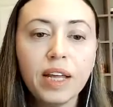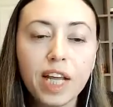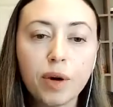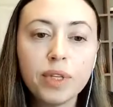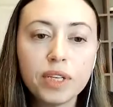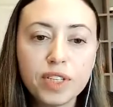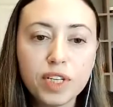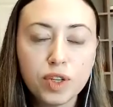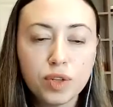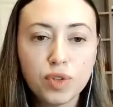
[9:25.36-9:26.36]
Now, in
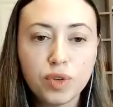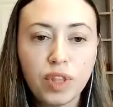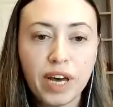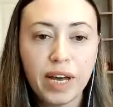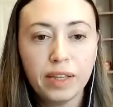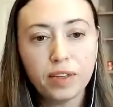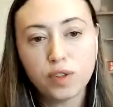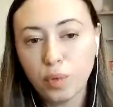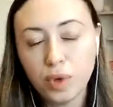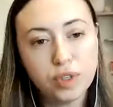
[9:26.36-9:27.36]
addition to that,
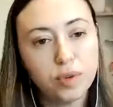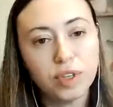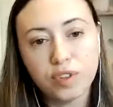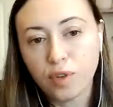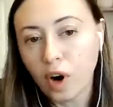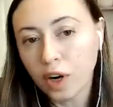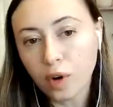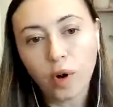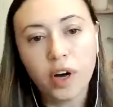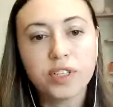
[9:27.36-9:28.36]
so we do this for
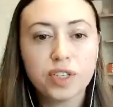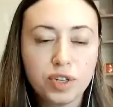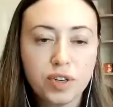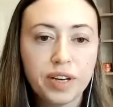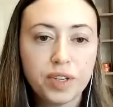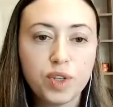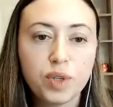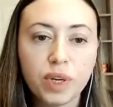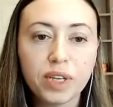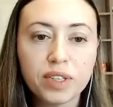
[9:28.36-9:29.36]
across our strategies,
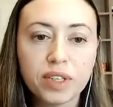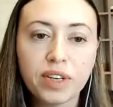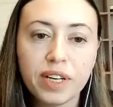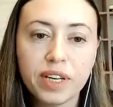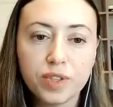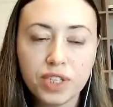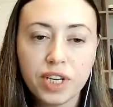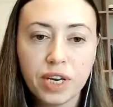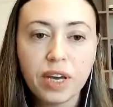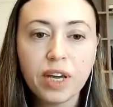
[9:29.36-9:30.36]
we consider
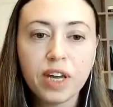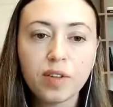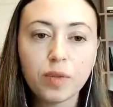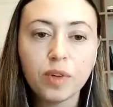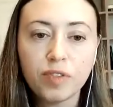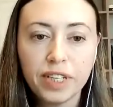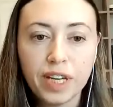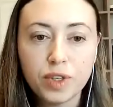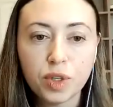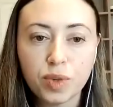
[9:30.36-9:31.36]
ESG from the
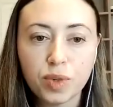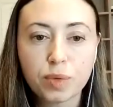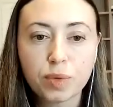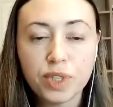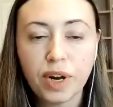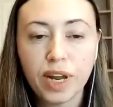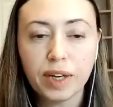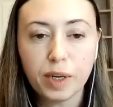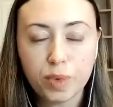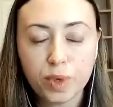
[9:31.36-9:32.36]
financial risk
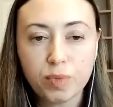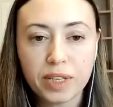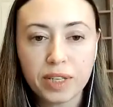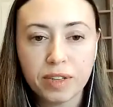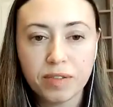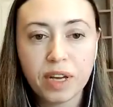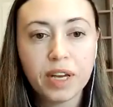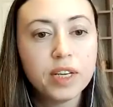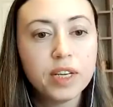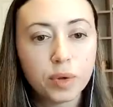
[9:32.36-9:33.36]
materiality perspective.
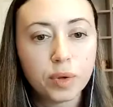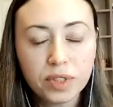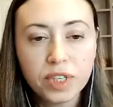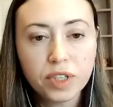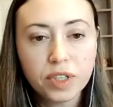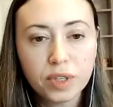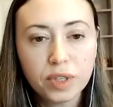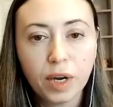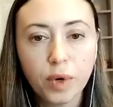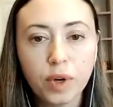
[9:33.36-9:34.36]
So in addition to
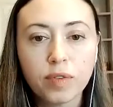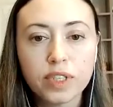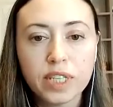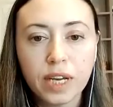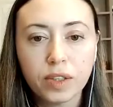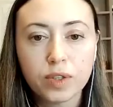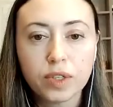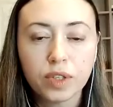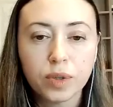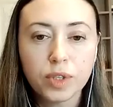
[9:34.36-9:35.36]
that, we offer tailored
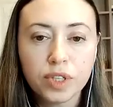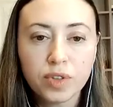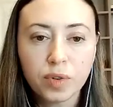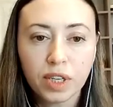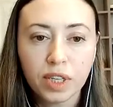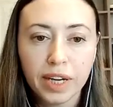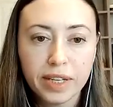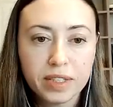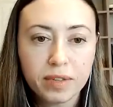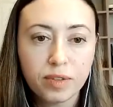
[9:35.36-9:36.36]
solutions for
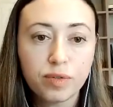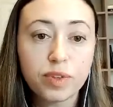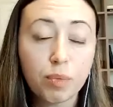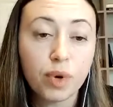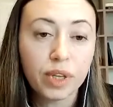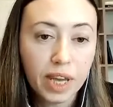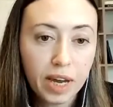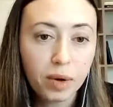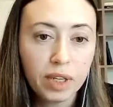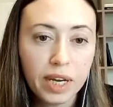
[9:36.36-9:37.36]
clients, for separate
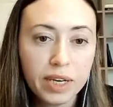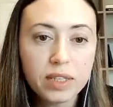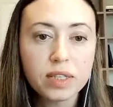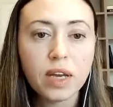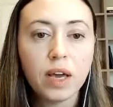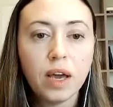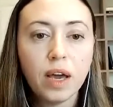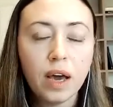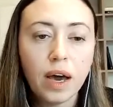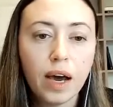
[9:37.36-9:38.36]
account clients
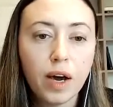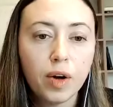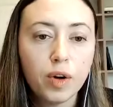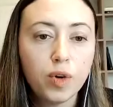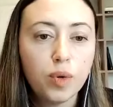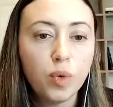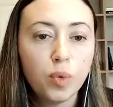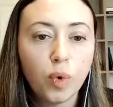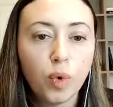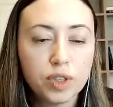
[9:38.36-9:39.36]
who
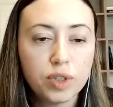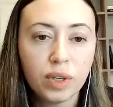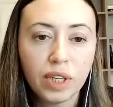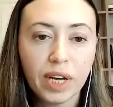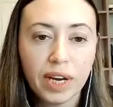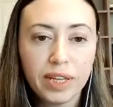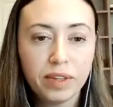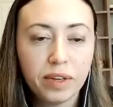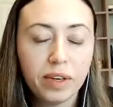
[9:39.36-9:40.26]
want to align